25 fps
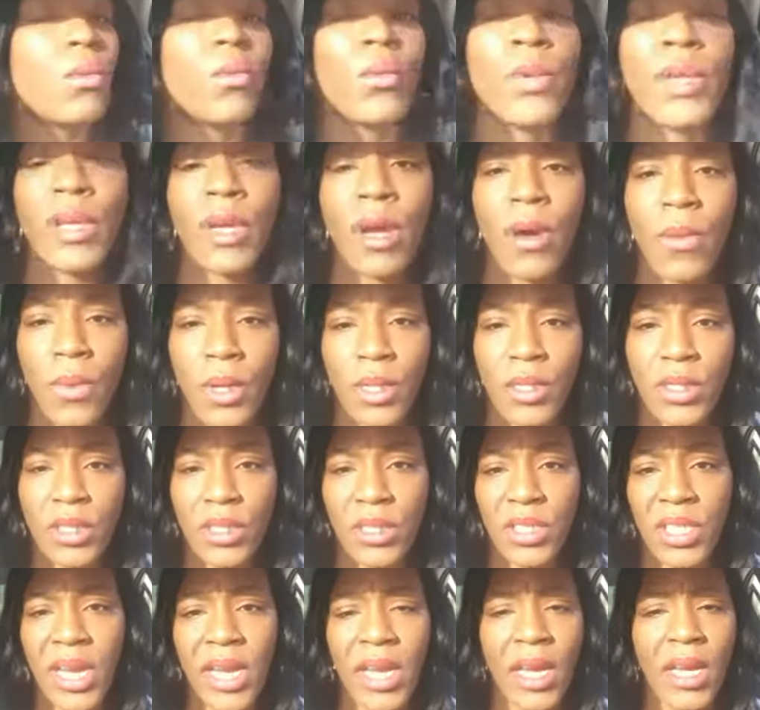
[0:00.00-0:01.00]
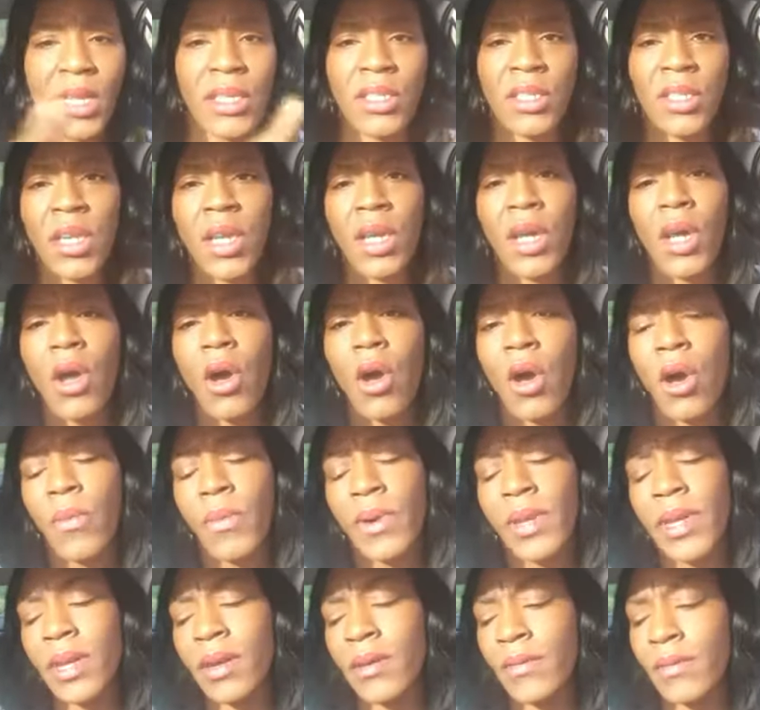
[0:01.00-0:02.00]
we don't want the change or
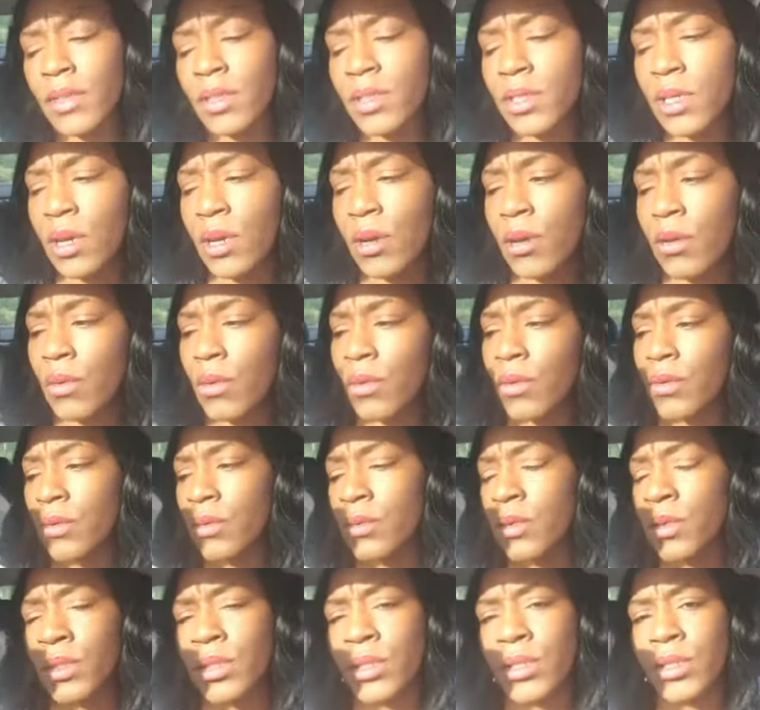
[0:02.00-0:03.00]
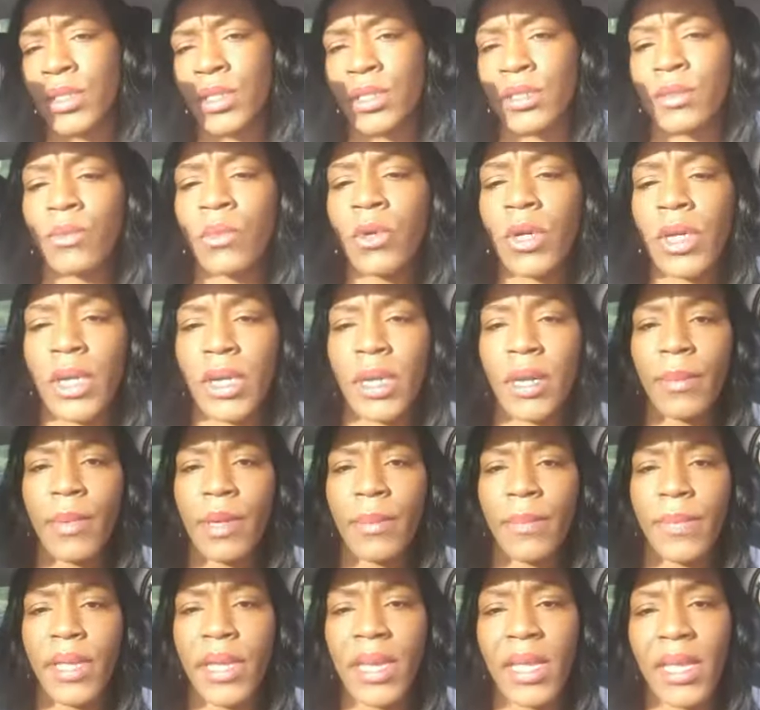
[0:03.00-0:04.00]
whatever so this morning i'm
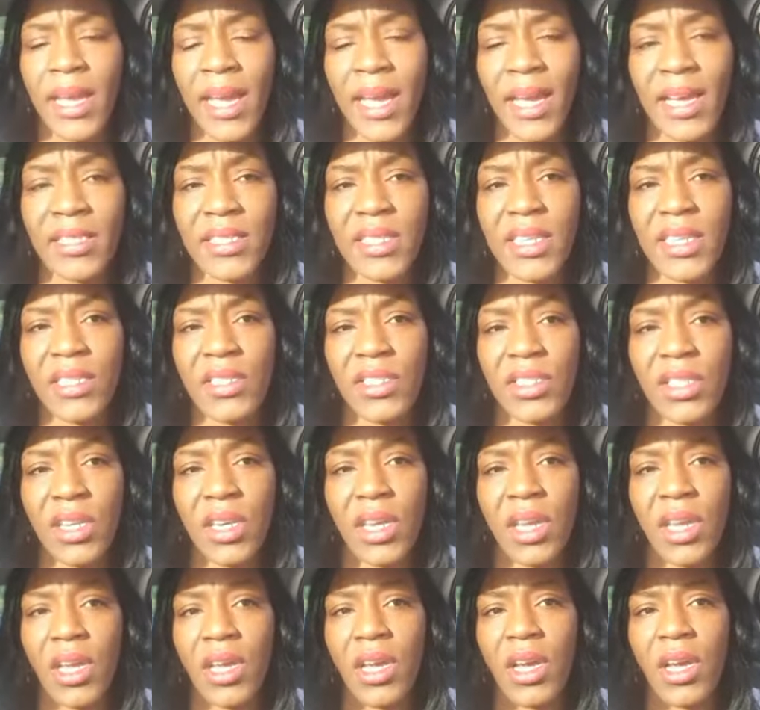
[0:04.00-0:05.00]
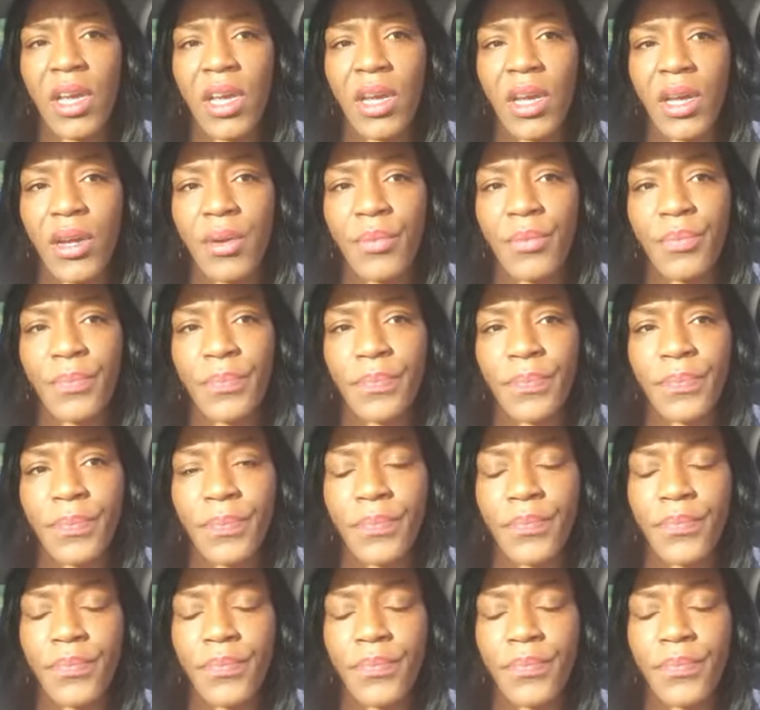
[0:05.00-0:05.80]
up in the gas station and um,